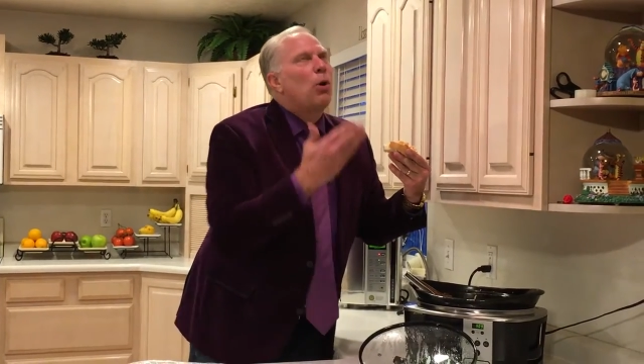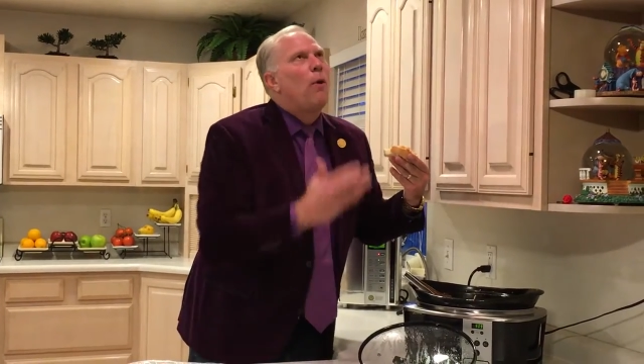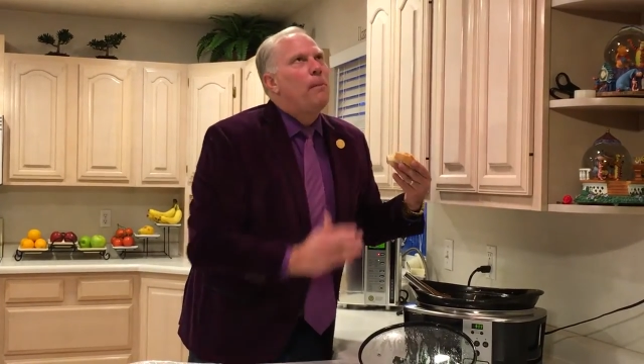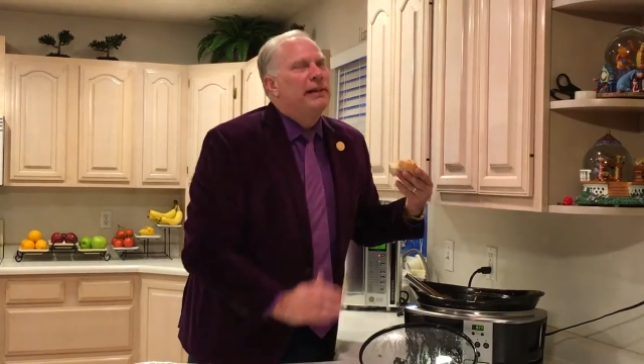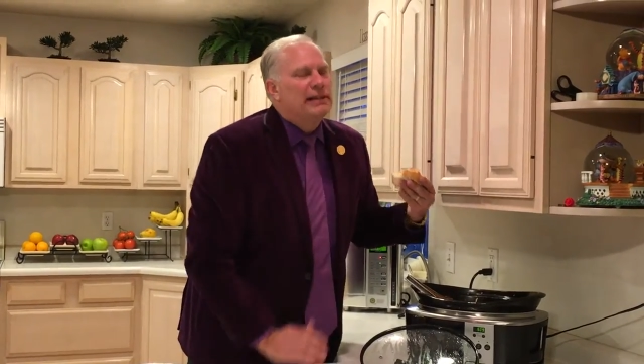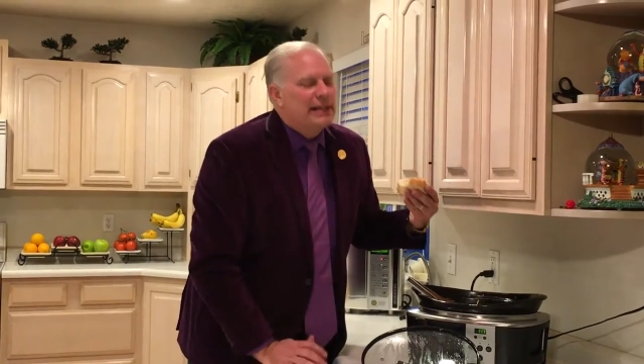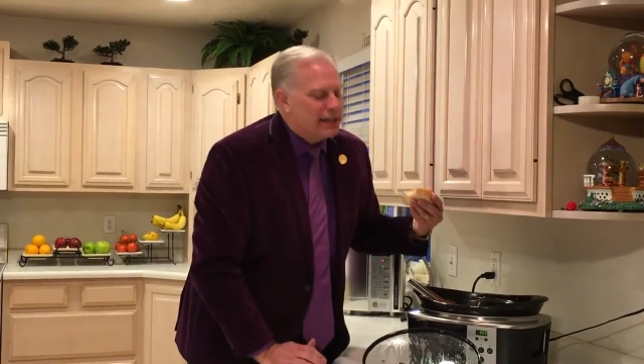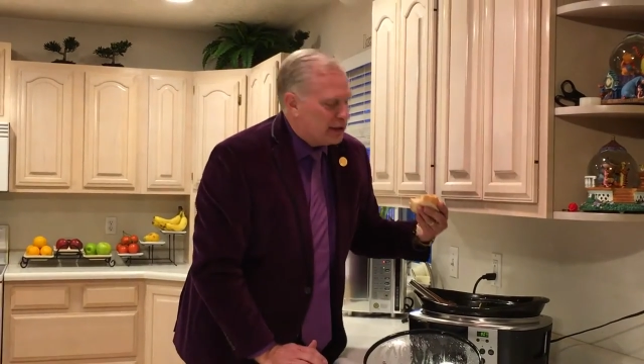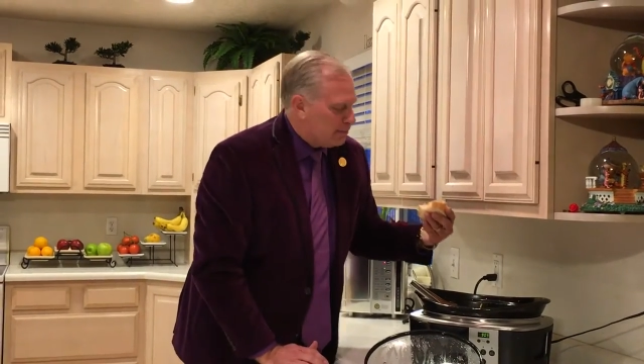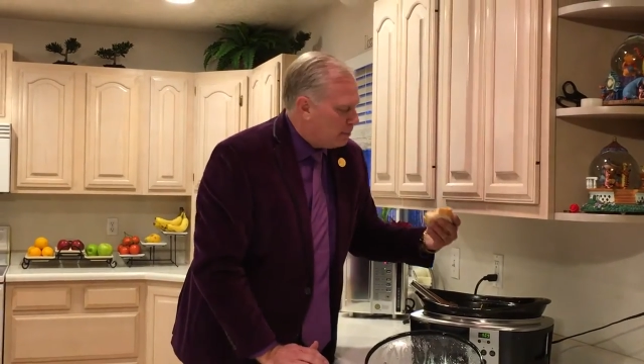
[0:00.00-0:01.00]
oh my
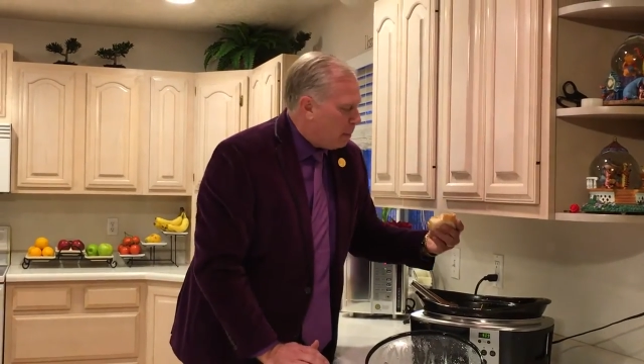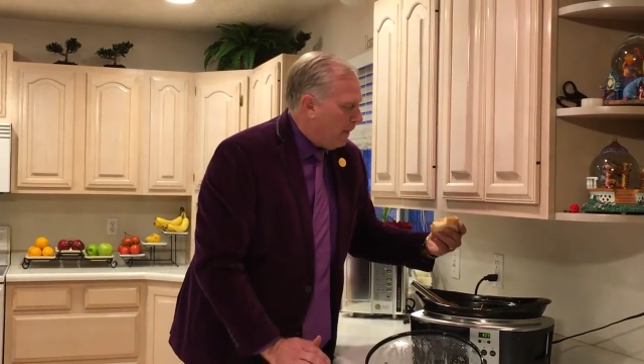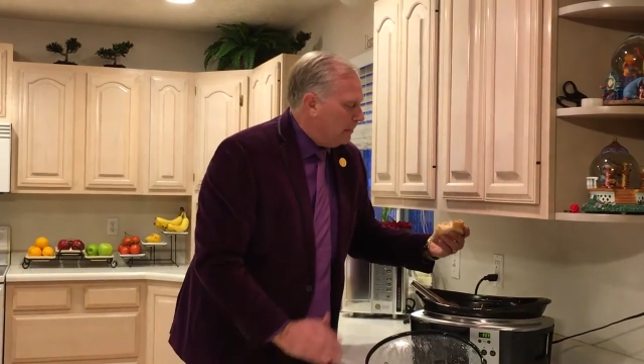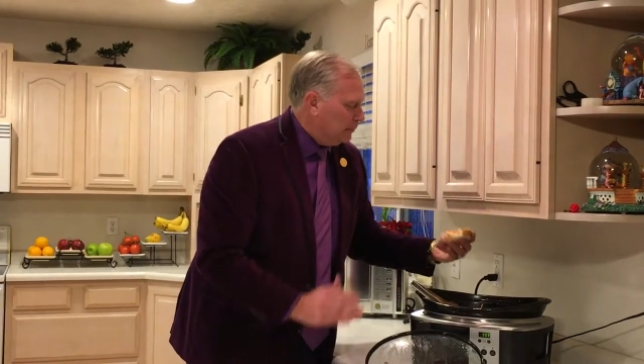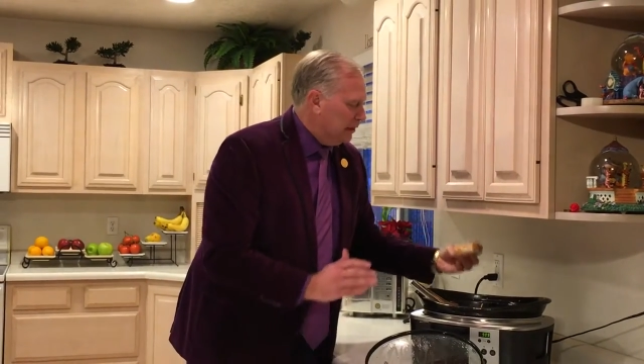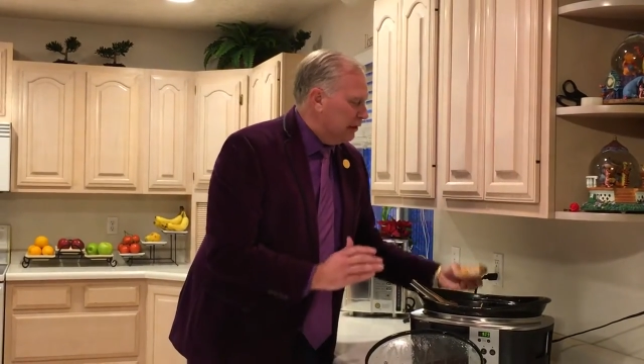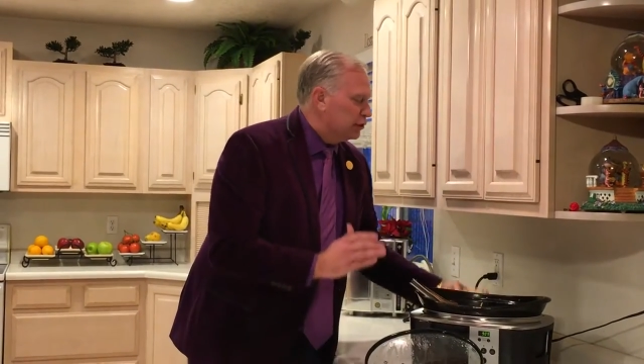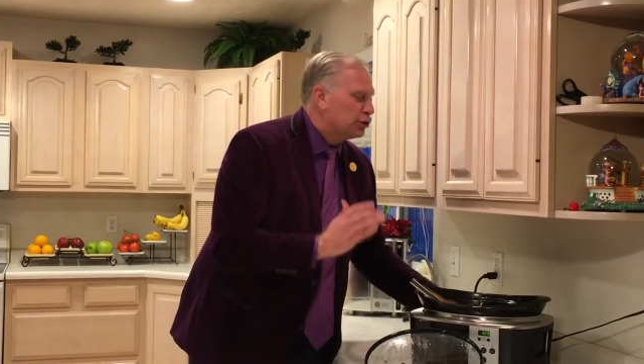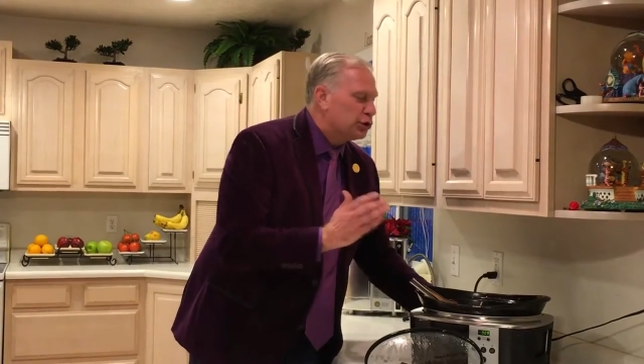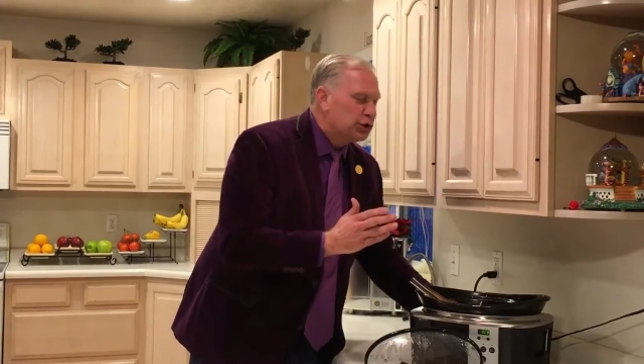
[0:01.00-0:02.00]
gosh, it
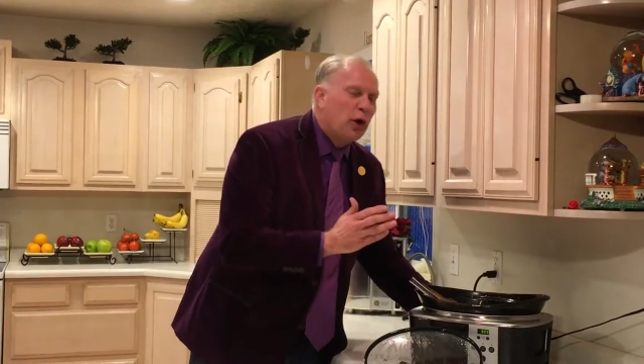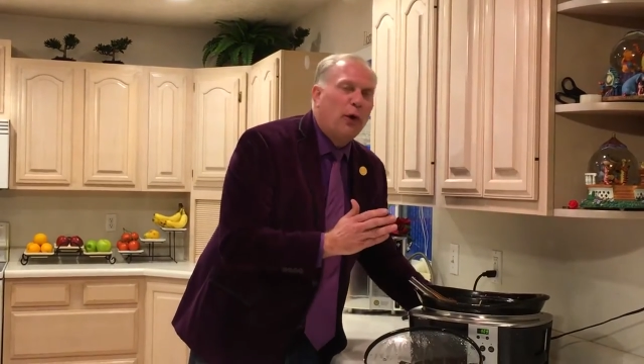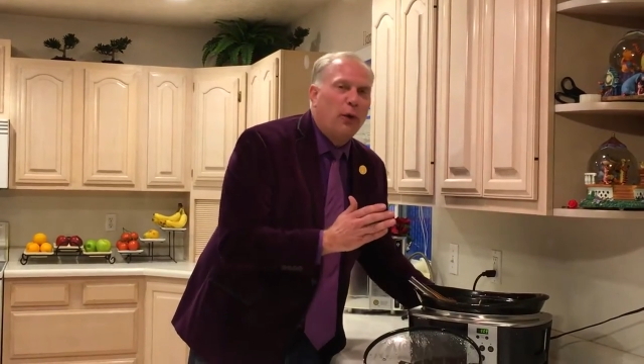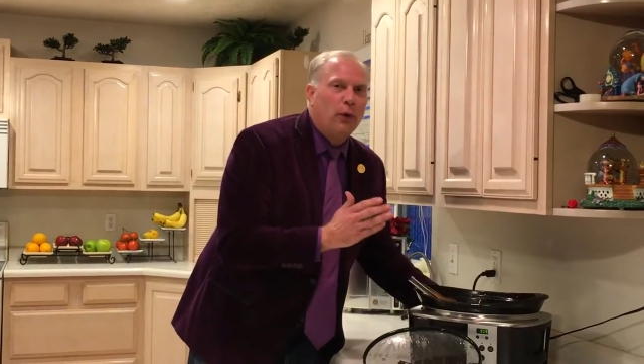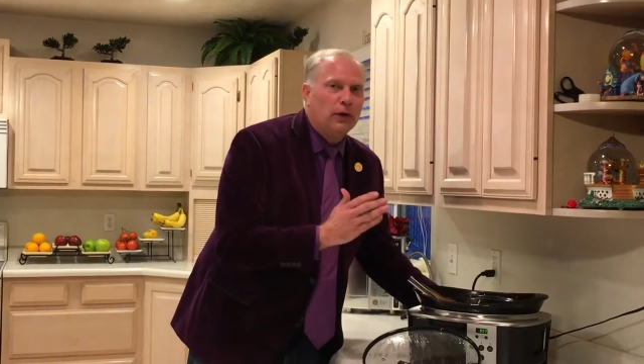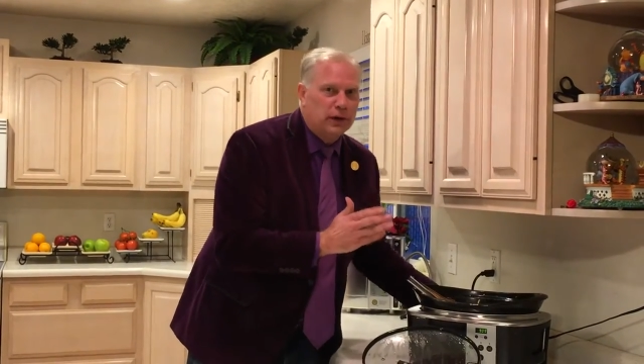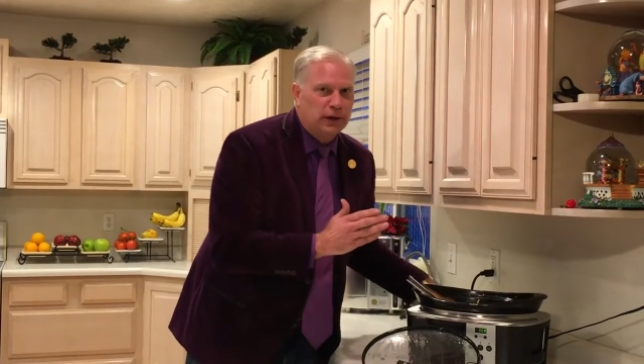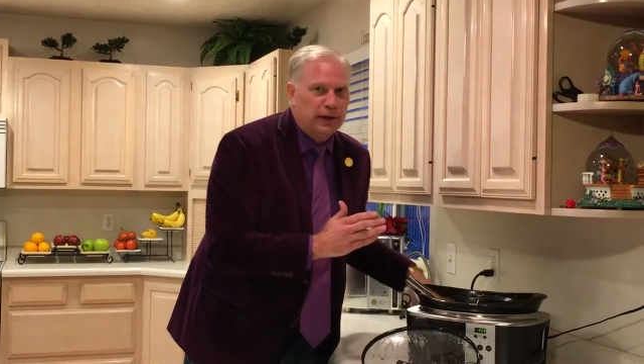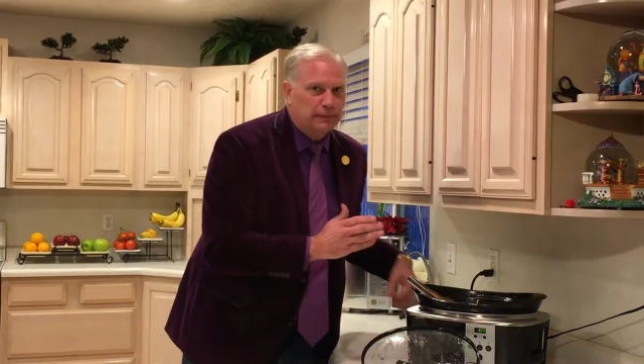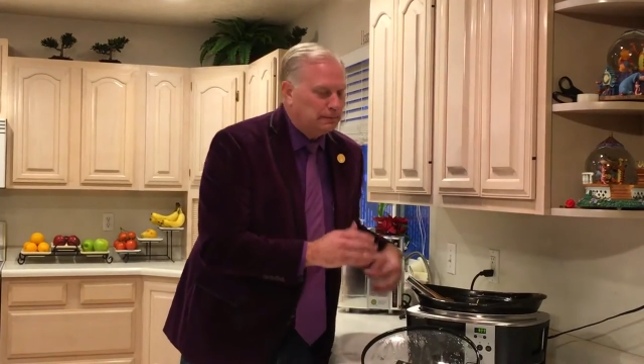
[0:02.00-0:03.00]
is so
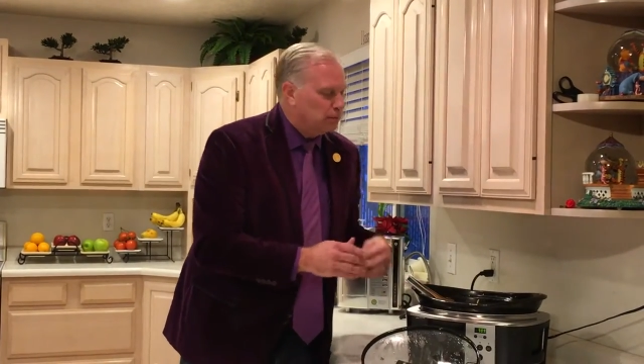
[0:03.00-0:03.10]
good.